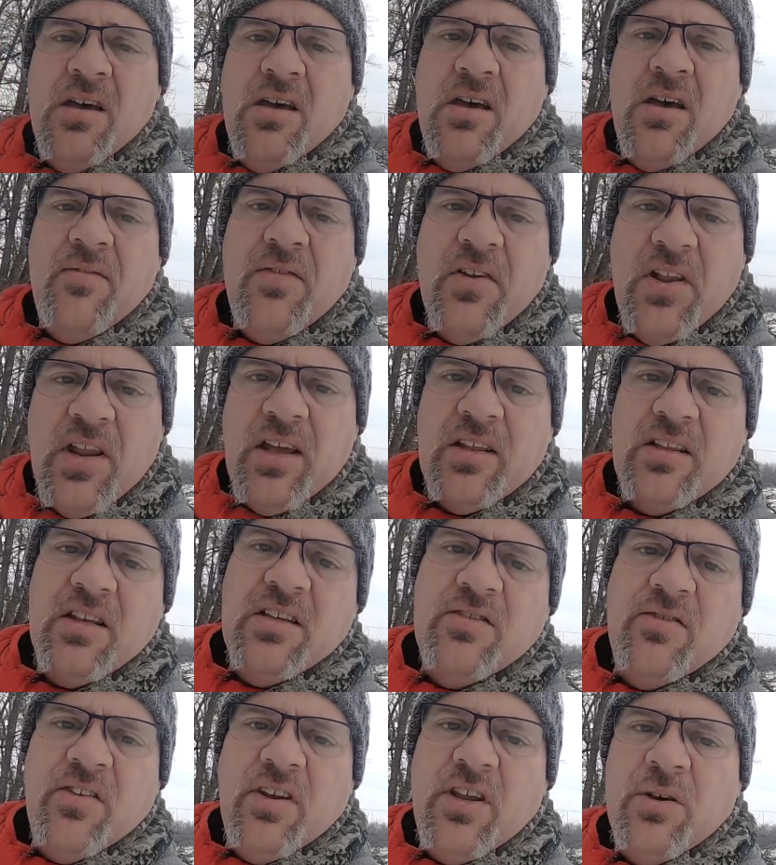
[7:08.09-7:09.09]
if you like
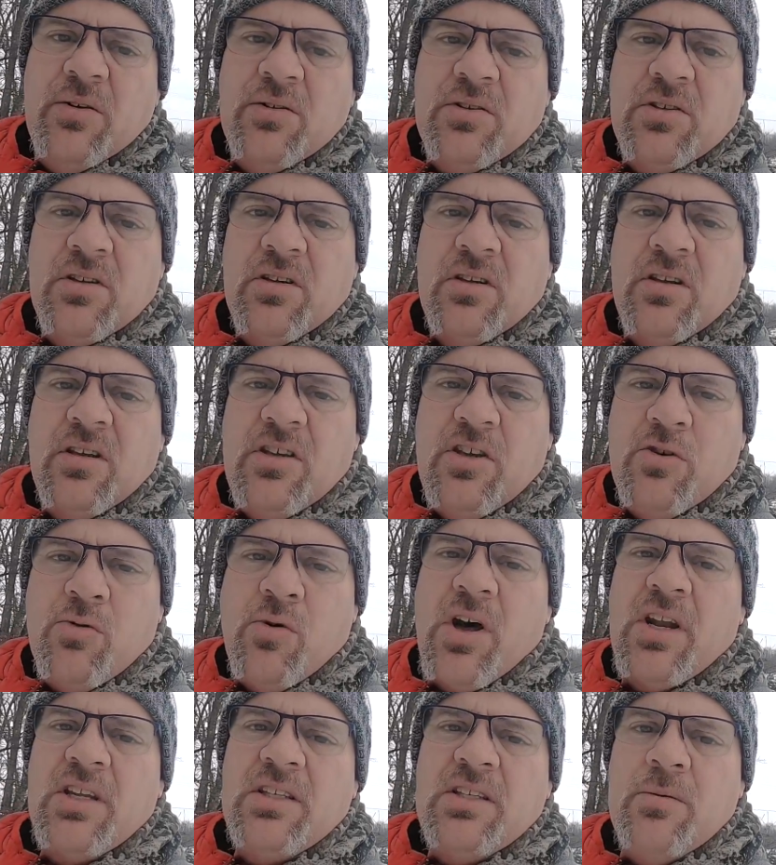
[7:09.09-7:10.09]
these videos and you
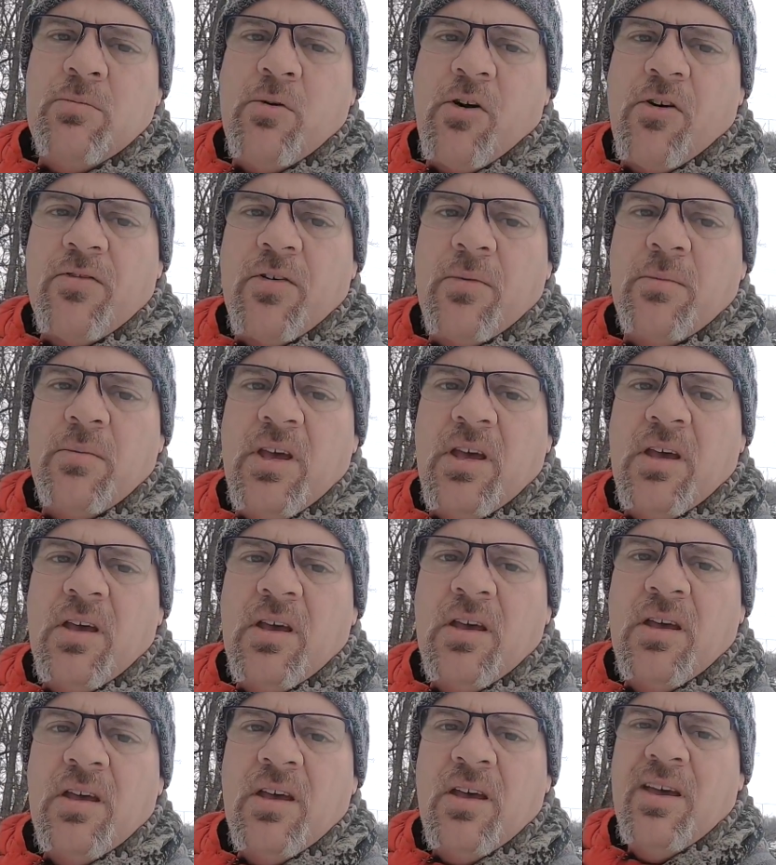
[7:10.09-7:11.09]
want to see more from me,
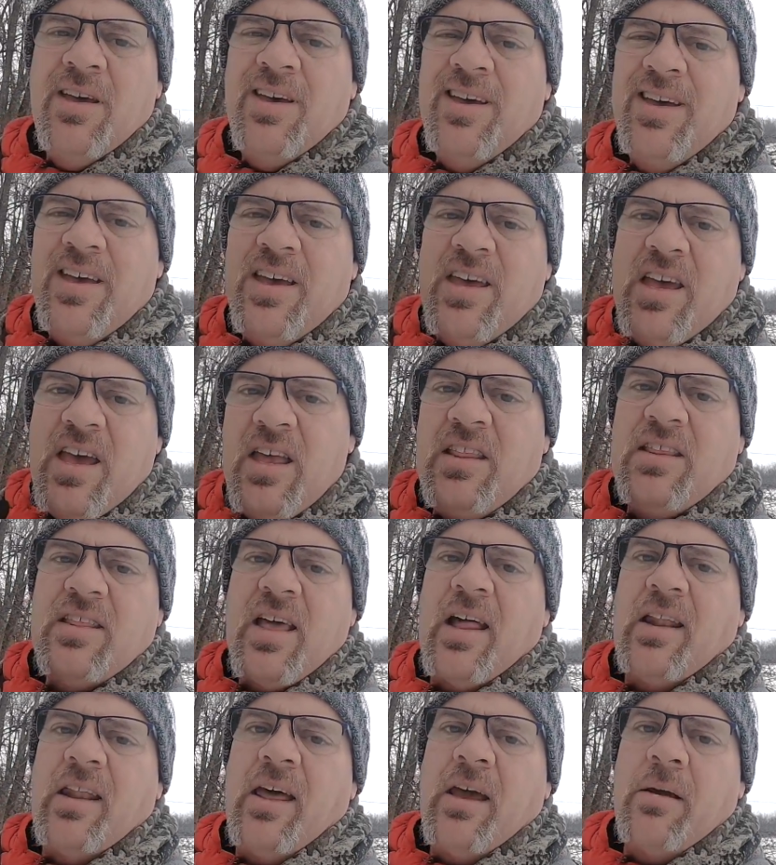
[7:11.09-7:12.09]
hit
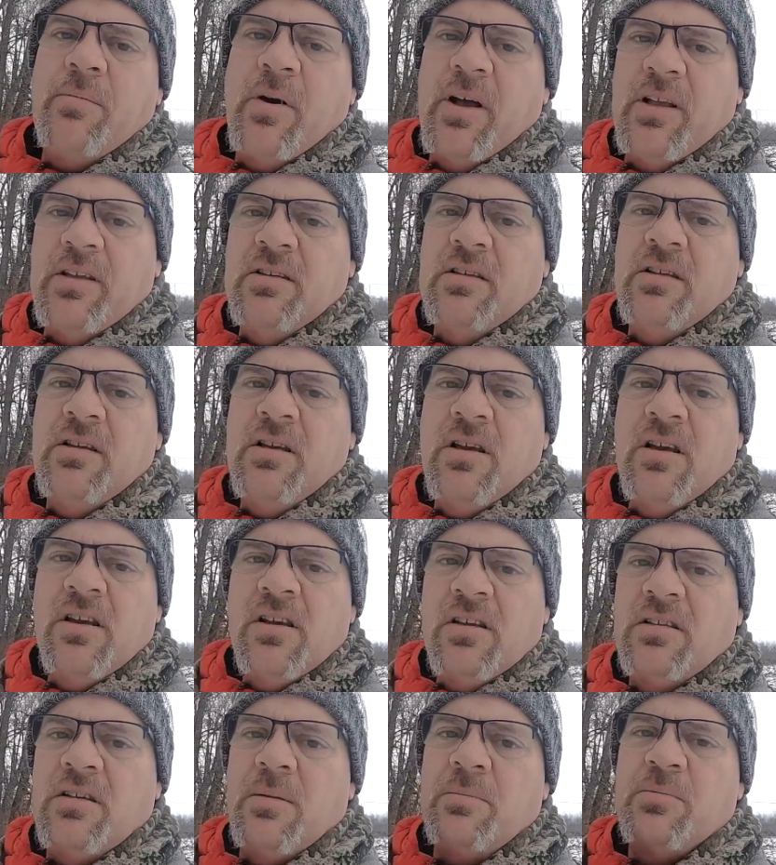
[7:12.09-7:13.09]
that like button,
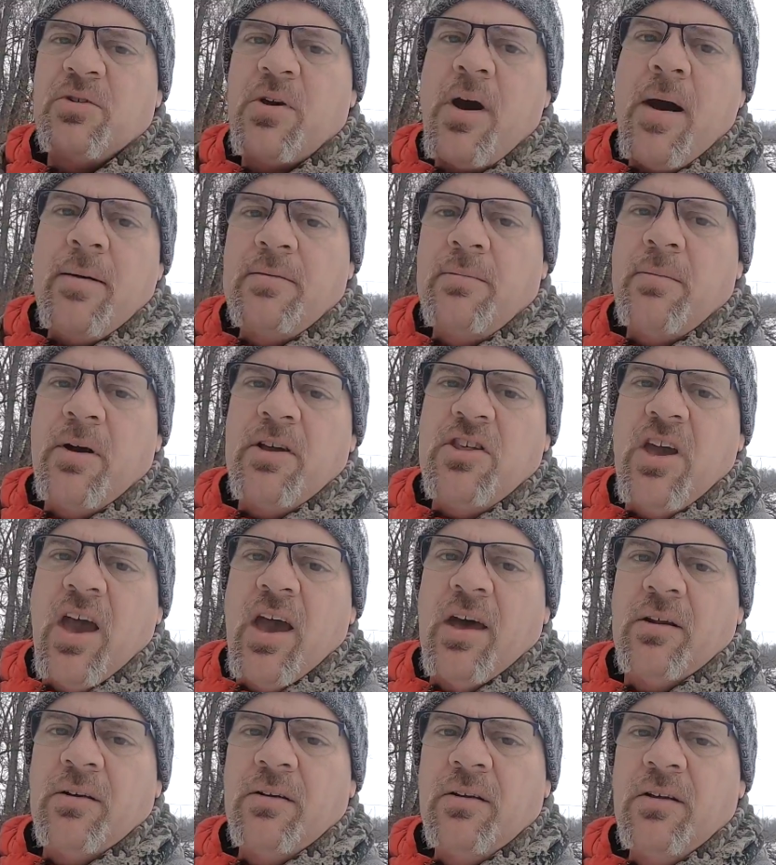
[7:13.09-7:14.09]
subscribe to my
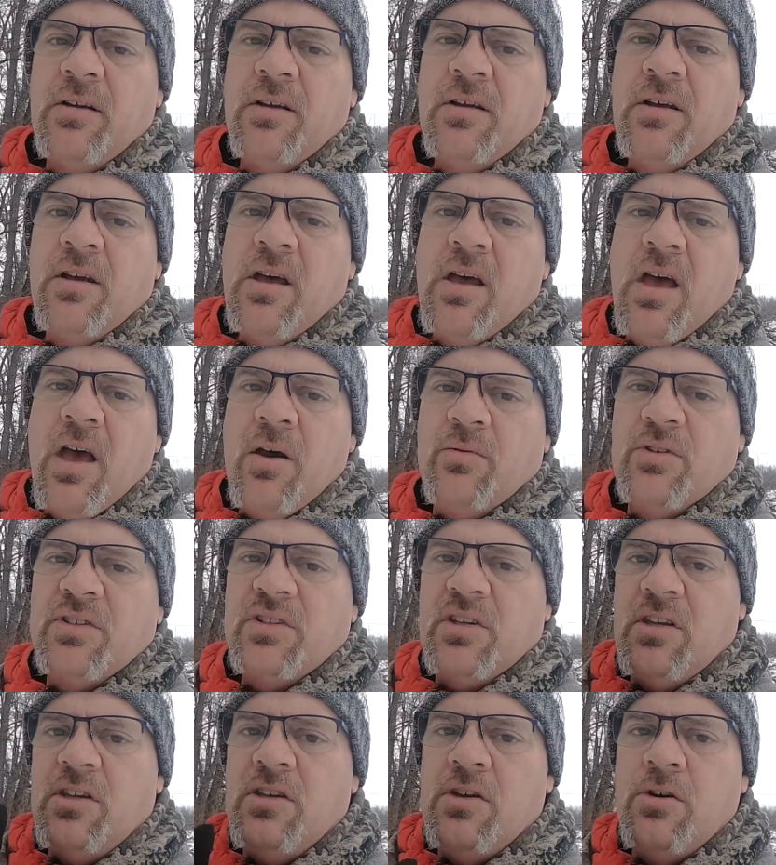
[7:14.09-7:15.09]
channel, and we'll
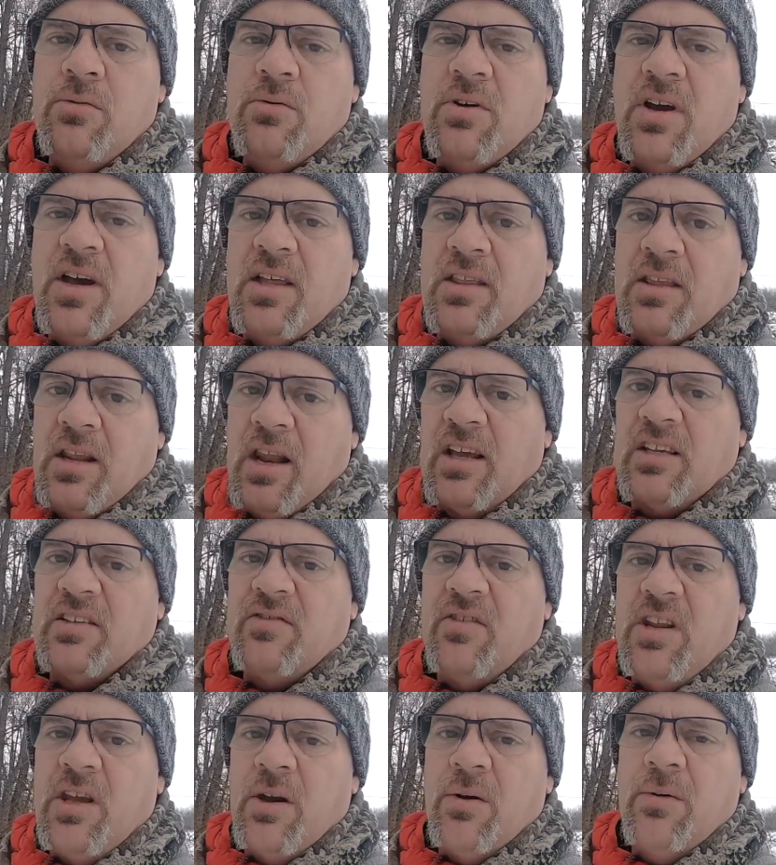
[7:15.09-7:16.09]
see you in the next
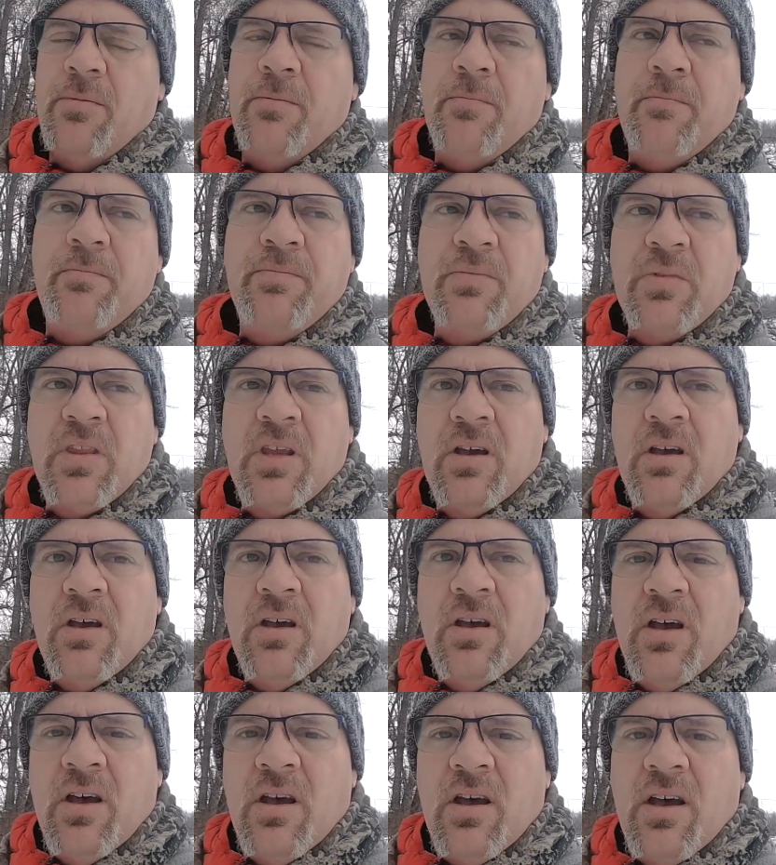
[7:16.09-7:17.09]
video.
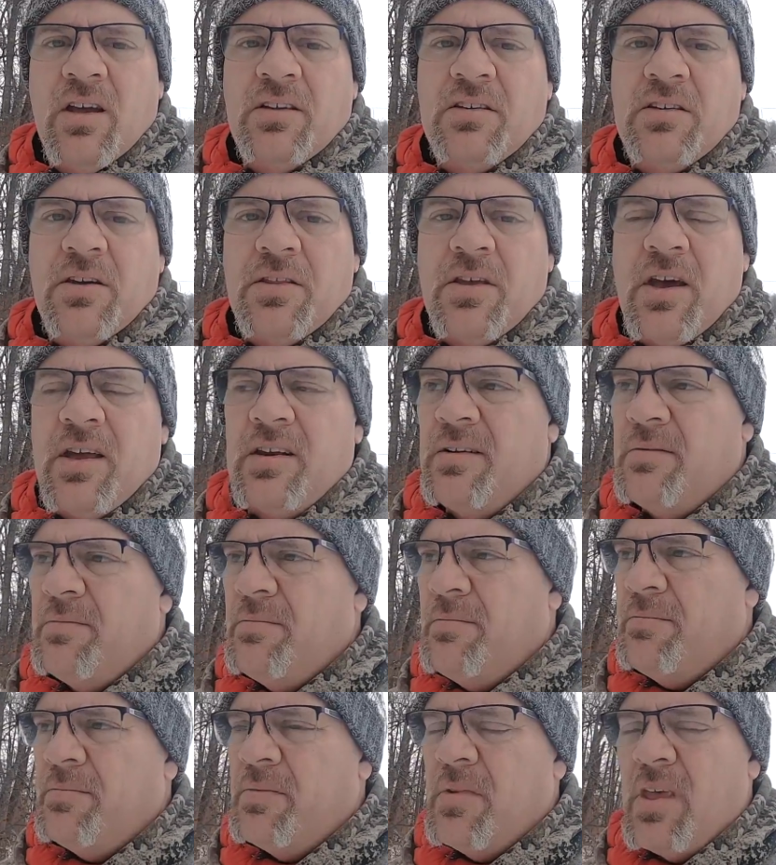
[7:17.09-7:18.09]
Until then,
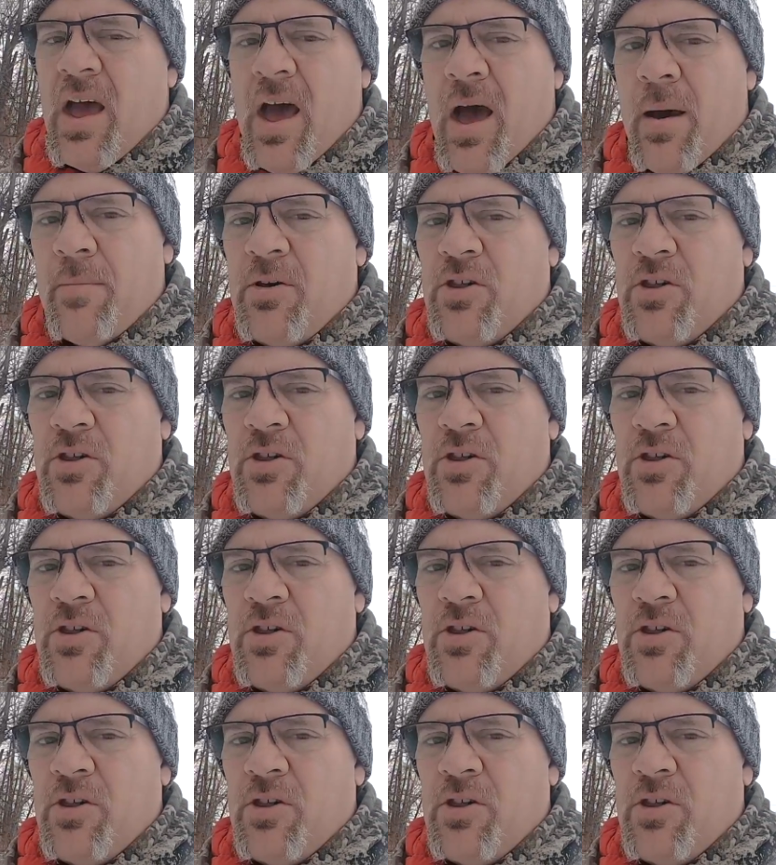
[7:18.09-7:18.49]
happy